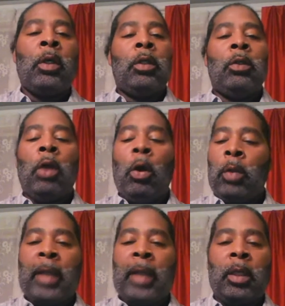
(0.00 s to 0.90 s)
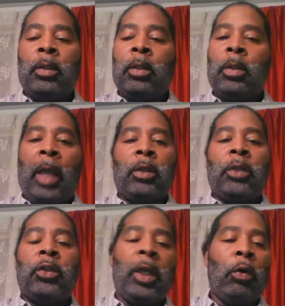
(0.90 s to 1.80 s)
Like the
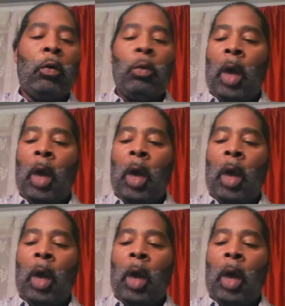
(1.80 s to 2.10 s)
jingle,